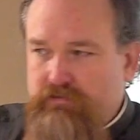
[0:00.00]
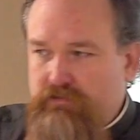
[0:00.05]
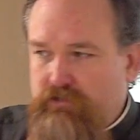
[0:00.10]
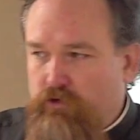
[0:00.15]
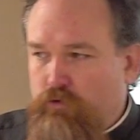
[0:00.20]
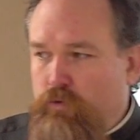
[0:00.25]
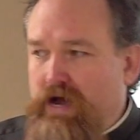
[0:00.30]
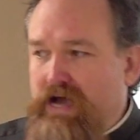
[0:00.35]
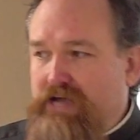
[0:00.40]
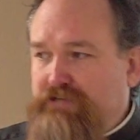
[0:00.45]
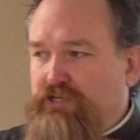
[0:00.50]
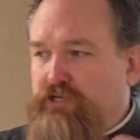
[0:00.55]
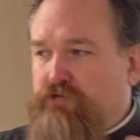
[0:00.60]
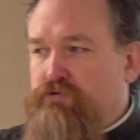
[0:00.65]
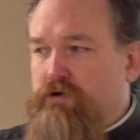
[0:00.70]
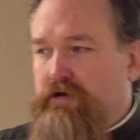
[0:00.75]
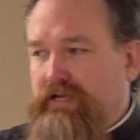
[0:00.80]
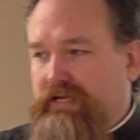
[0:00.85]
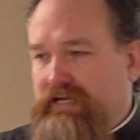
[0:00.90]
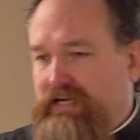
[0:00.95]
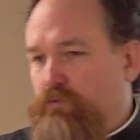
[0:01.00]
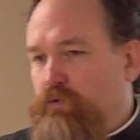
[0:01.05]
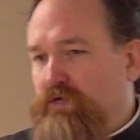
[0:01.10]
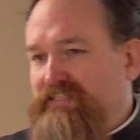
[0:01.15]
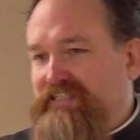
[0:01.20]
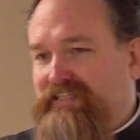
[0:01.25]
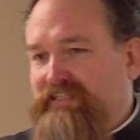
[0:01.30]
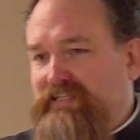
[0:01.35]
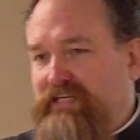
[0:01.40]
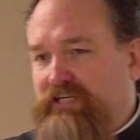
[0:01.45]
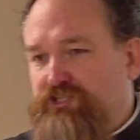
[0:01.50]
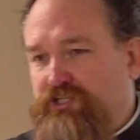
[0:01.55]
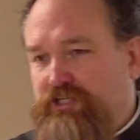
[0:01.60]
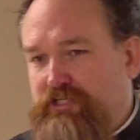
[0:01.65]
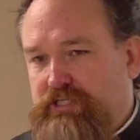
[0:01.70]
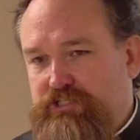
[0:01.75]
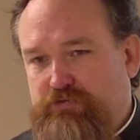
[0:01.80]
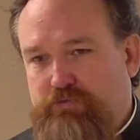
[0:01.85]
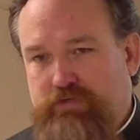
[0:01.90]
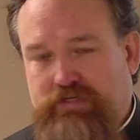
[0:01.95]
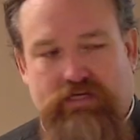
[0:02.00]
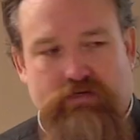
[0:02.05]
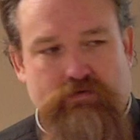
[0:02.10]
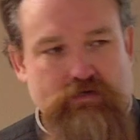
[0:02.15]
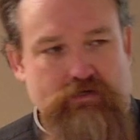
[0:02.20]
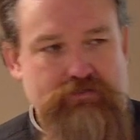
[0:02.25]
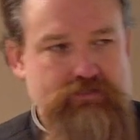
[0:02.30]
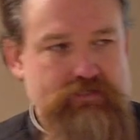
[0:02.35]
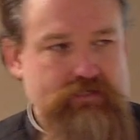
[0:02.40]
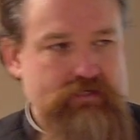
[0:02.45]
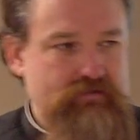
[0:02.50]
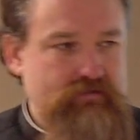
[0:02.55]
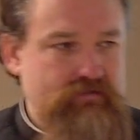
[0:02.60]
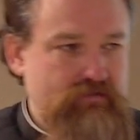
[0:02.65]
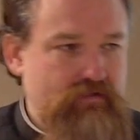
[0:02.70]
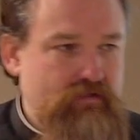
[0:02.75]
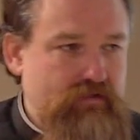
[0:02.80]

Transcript: You know, why is he quoting it? What's he teaching us when he quotes it?